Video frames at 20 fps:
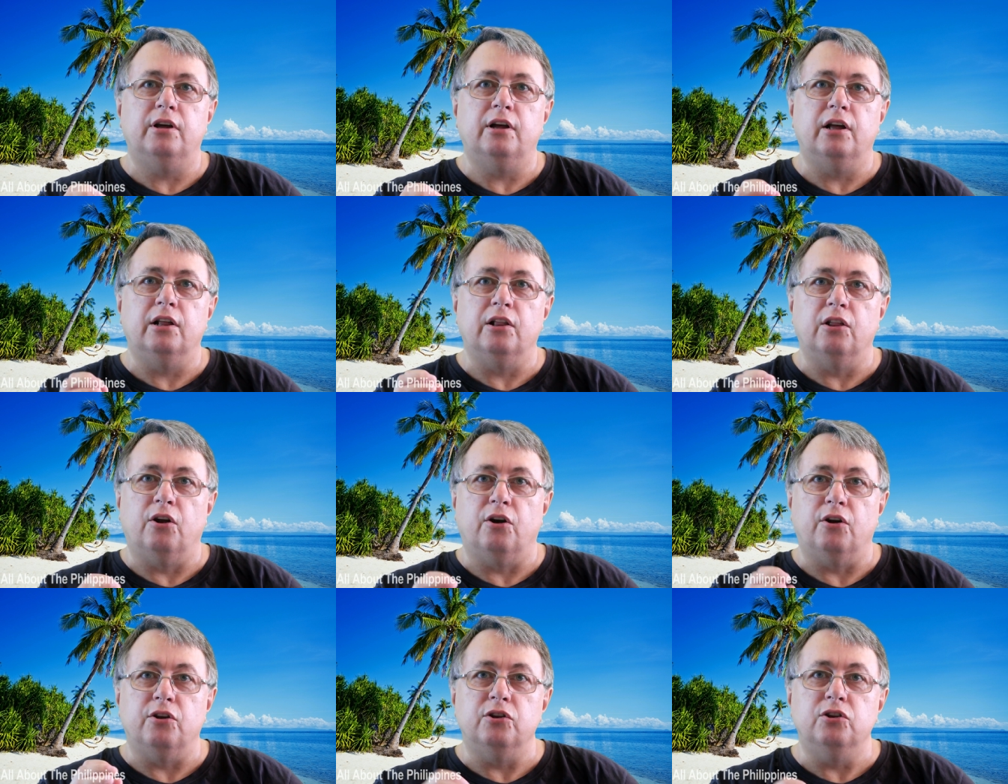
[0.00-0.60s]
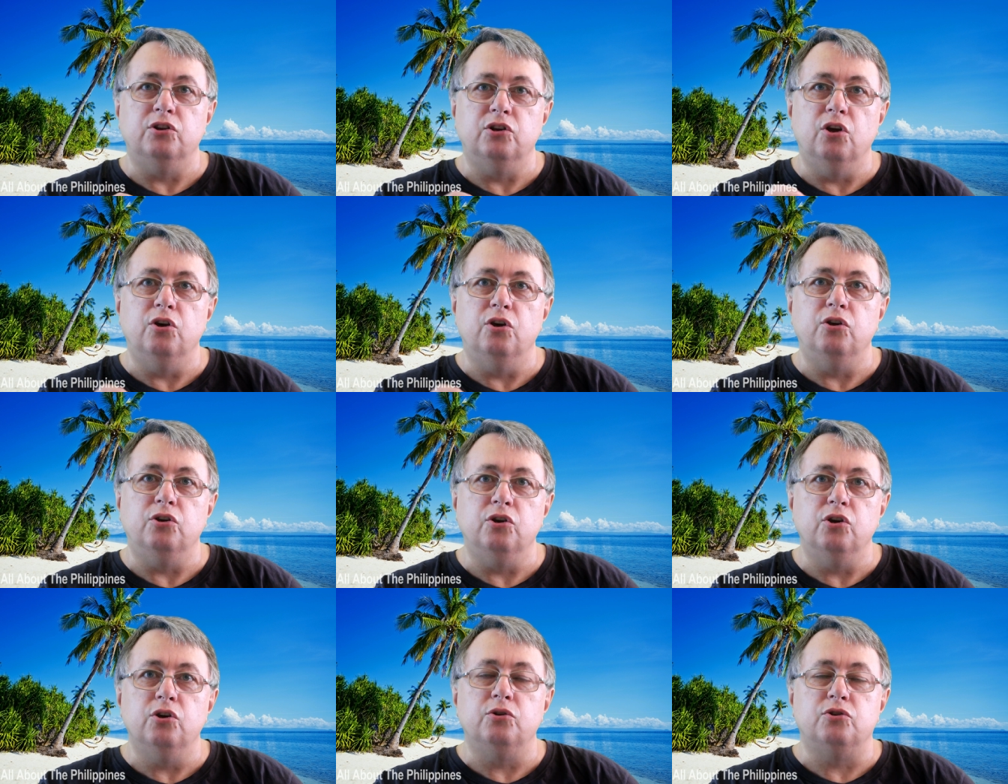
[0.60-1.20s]
a lot of new
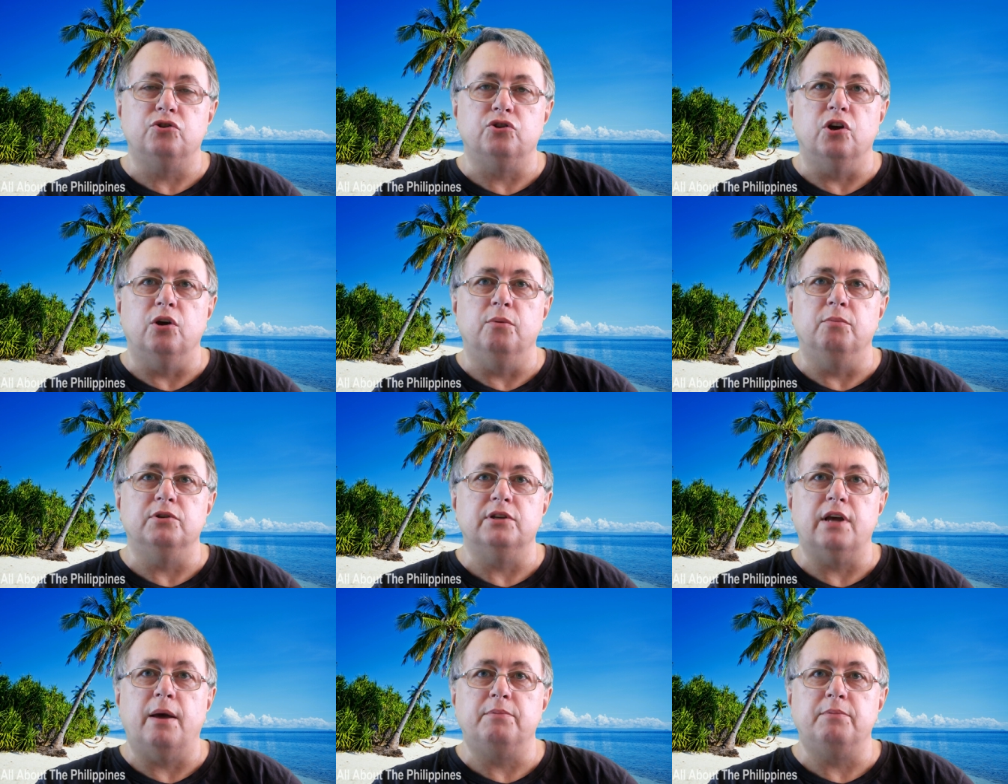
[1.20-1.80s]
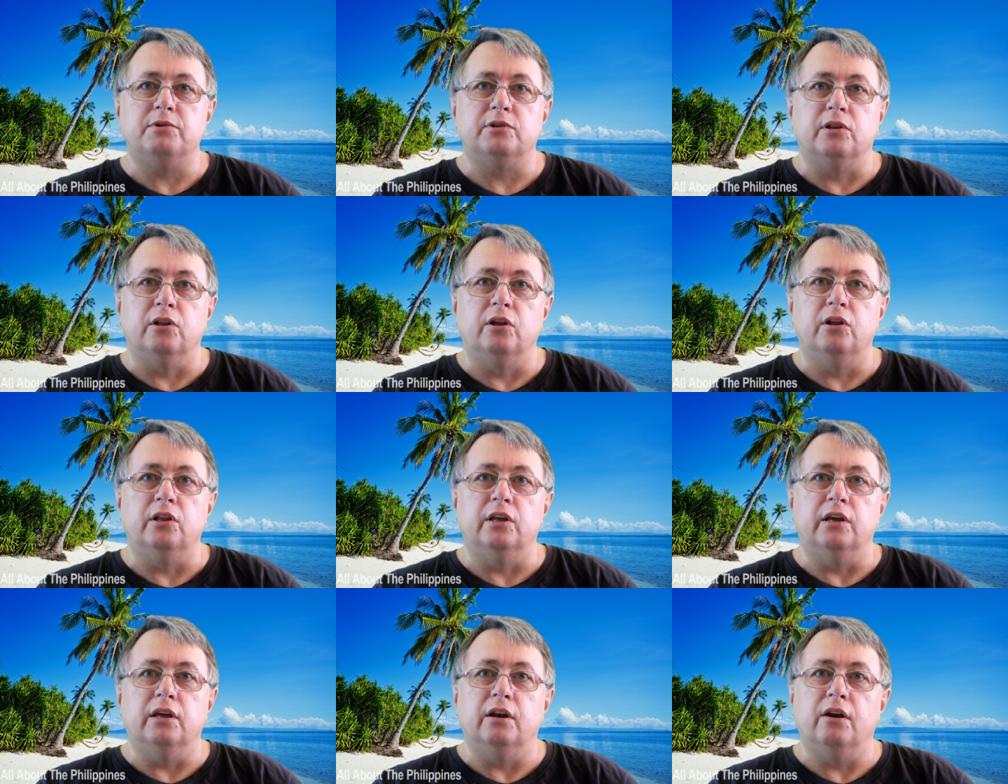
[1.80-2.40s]
YouTubers,
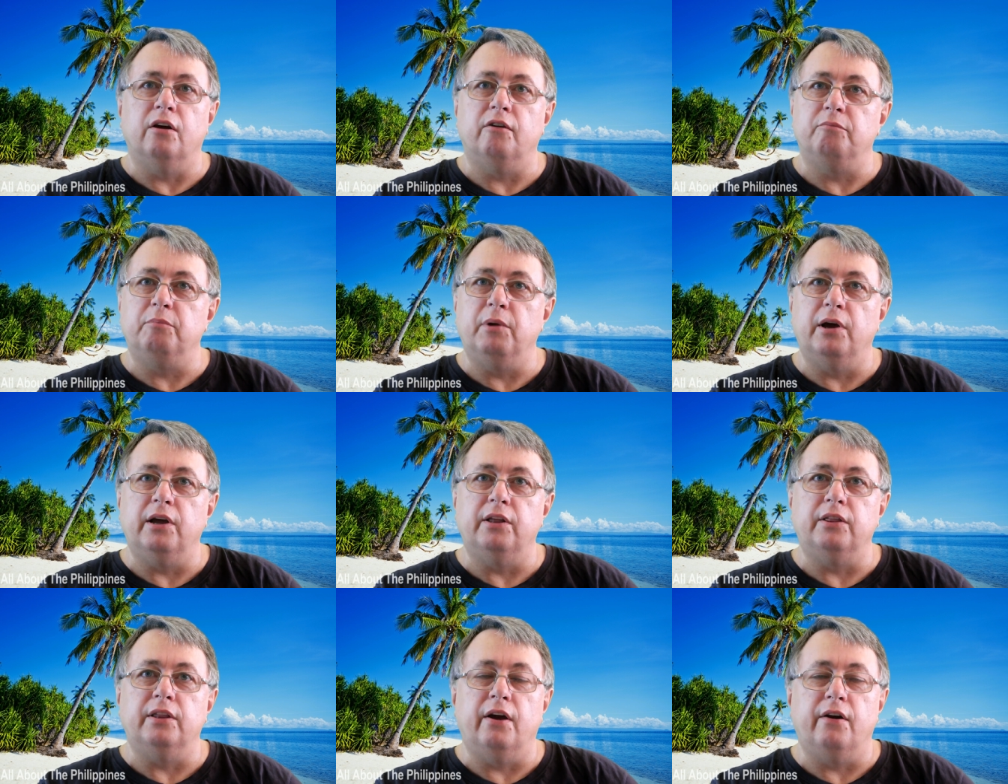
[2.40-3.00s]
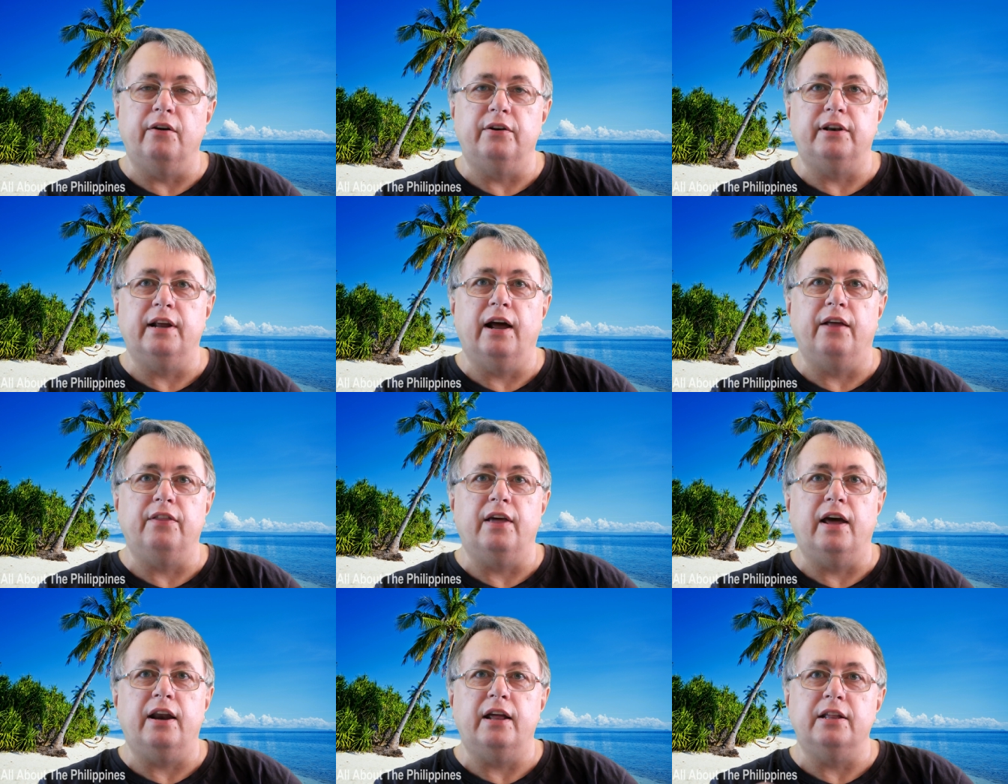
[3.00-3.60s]
absolutely. And I've been there and
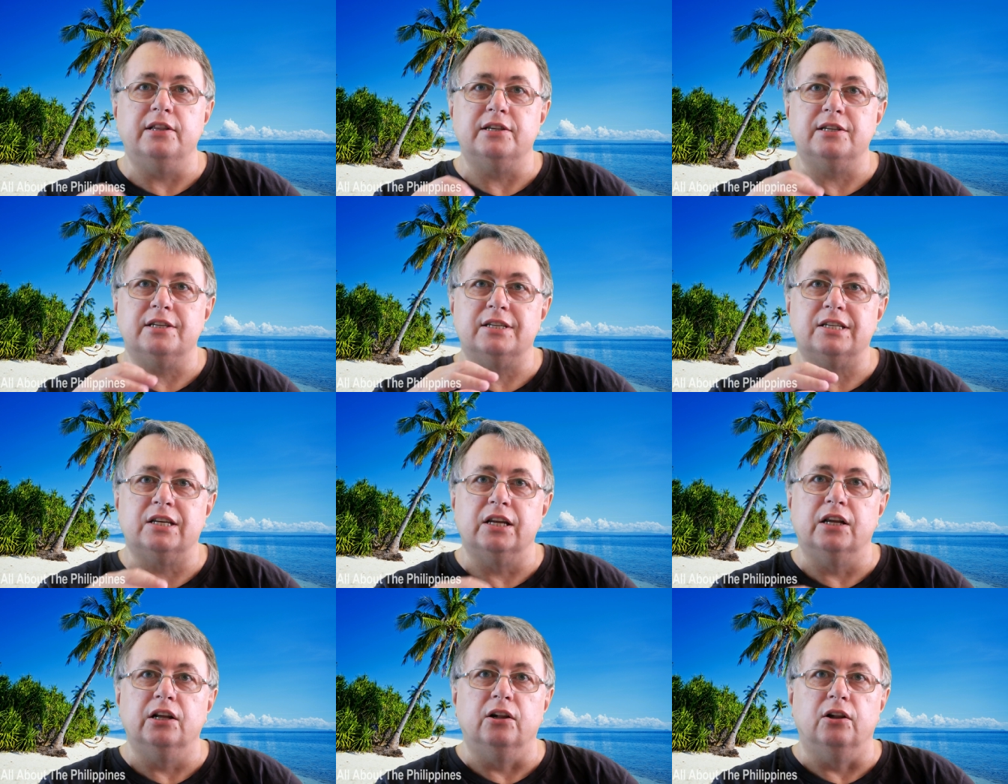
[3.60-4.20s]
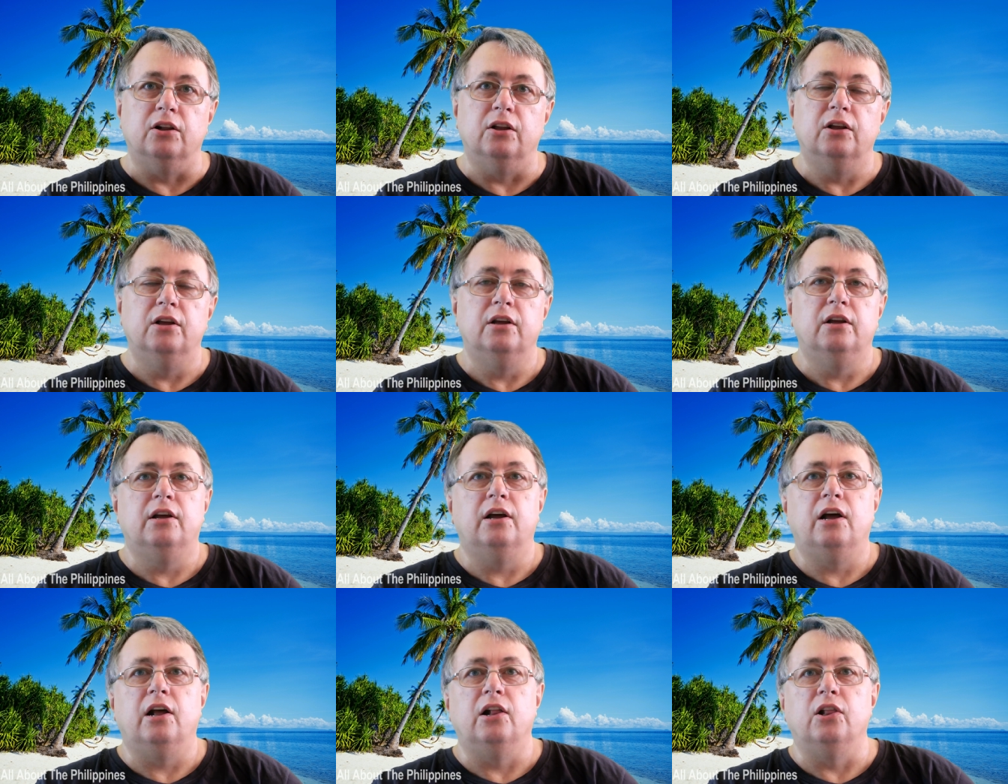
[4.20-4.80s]
done that, and still
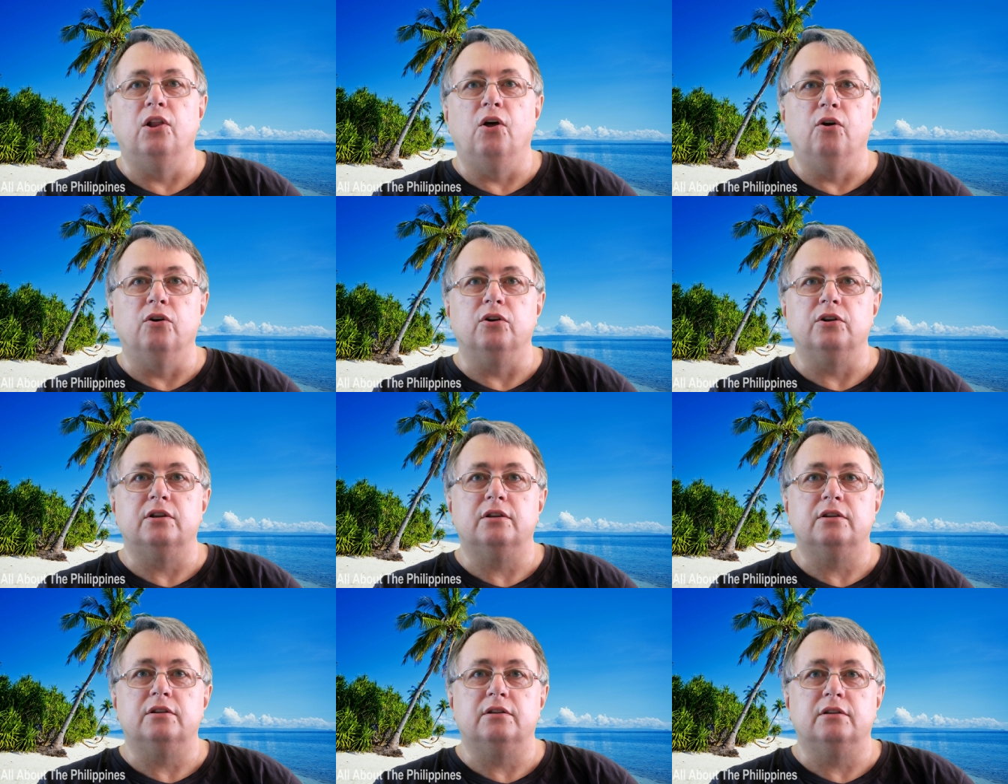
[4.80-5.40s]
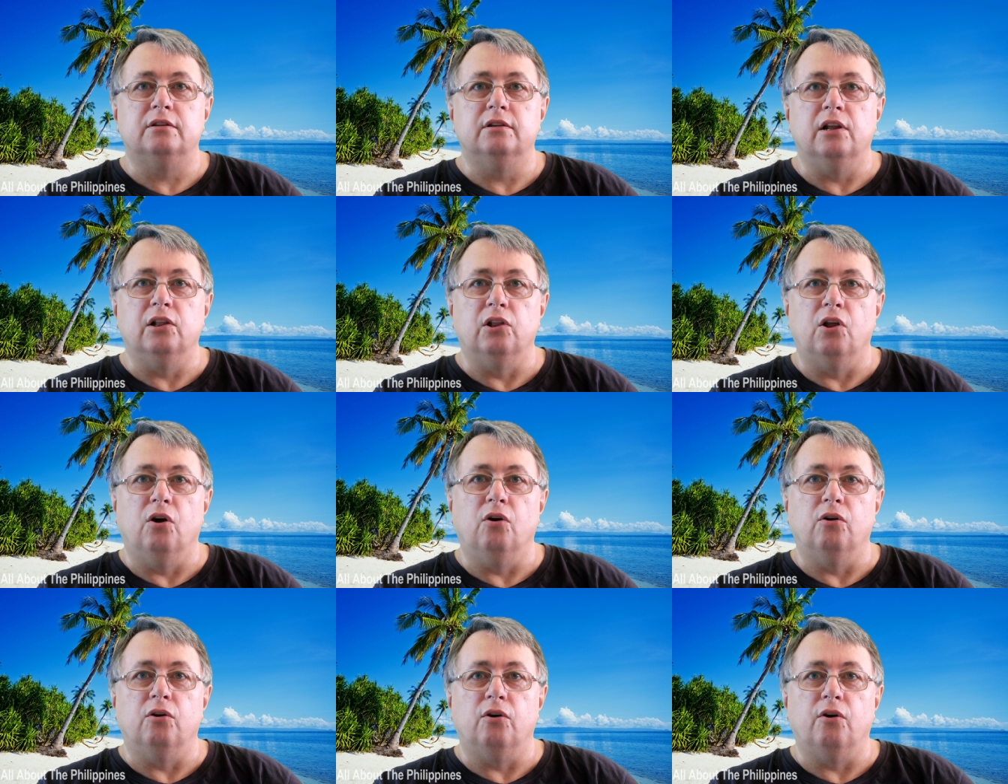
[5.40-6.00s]
a long
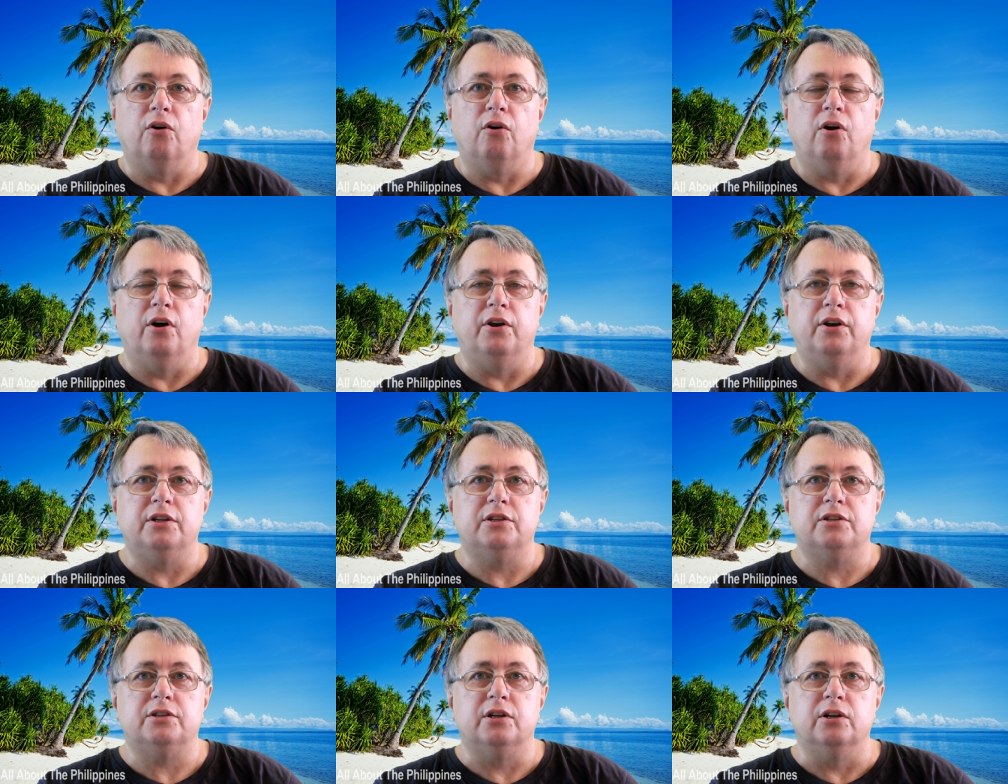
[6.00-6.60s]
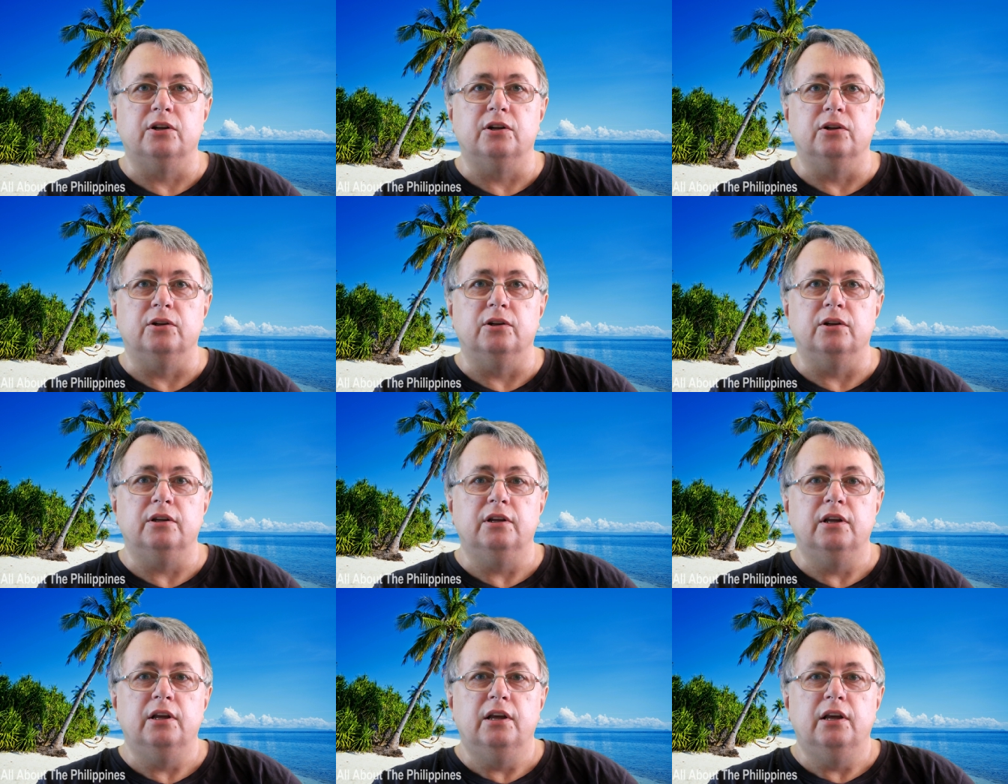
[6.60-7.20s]
grind. It's still,